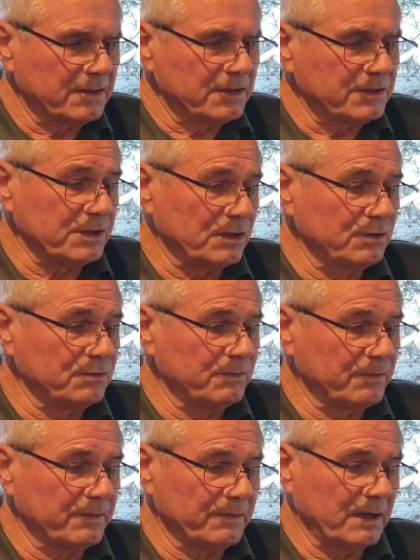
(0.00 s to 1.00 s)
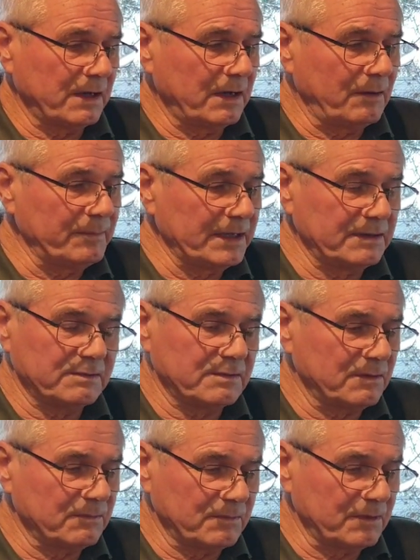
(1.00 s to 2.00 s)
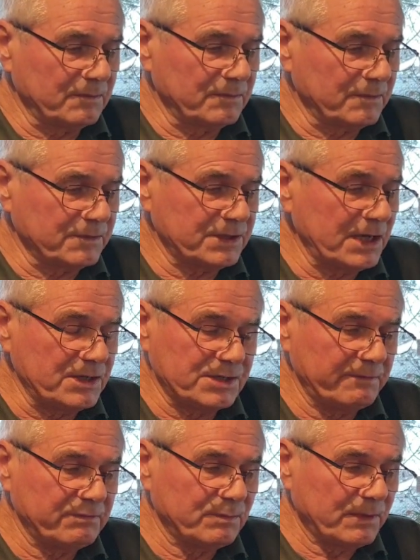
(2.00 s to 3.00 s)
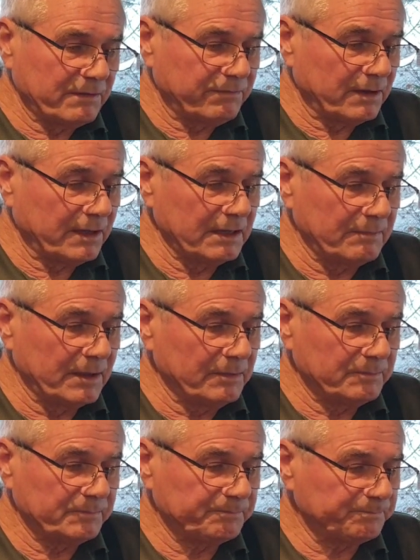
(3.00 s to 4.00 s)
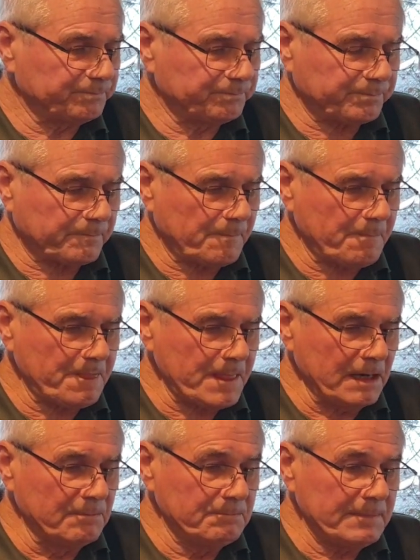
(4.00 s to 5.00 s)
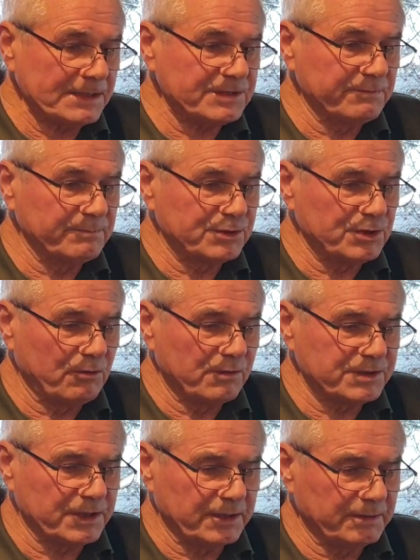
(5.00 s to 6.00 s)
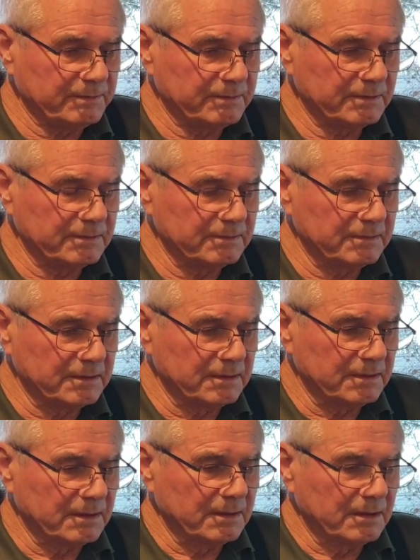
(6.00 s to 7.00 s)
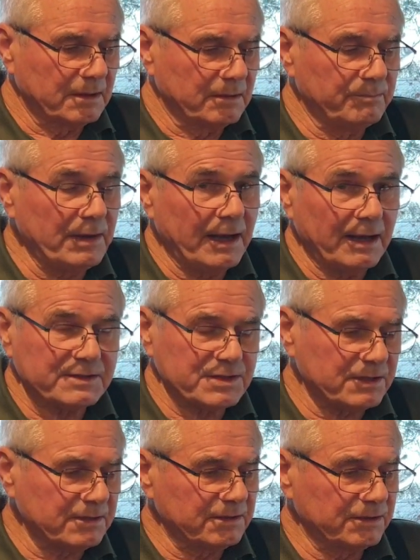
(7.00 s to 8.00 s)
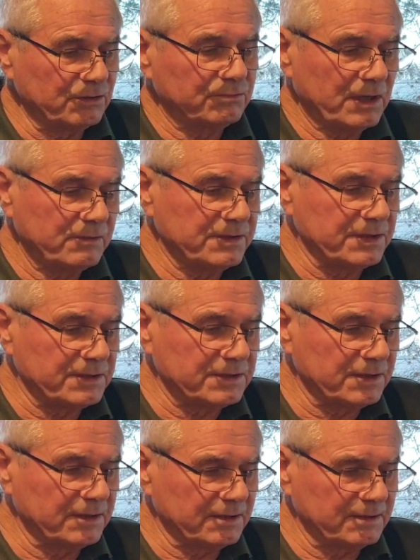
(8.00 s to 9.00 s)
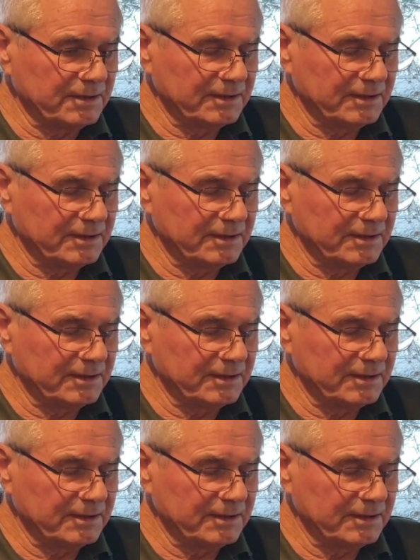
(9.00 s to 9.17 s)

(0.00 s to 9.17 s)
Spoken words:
So, I mean, seats everywhere for Labour, a massive majority. But you'll notice that